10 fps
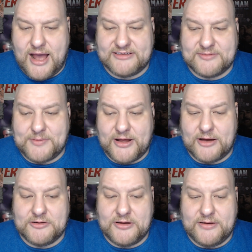about
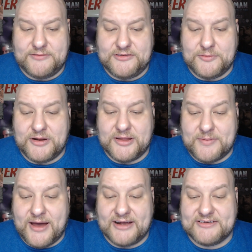how if she went in the
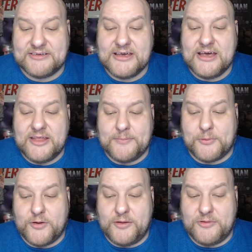box, the
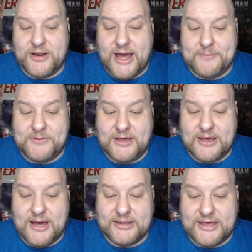burden would not
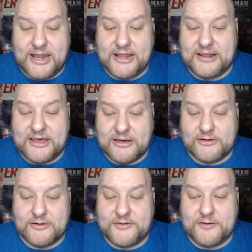be on Kenny to kill
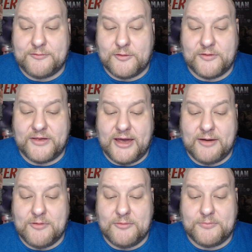her. Therefore, they
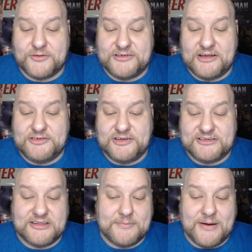will pretend
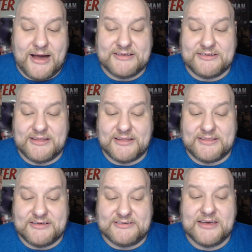she's in the box and let
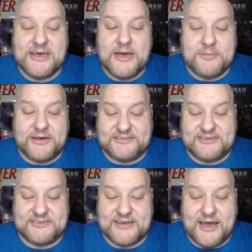this place
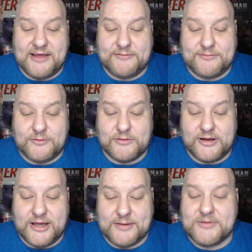decide for
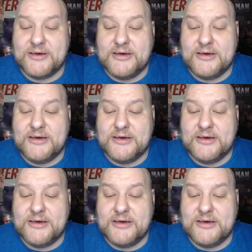him.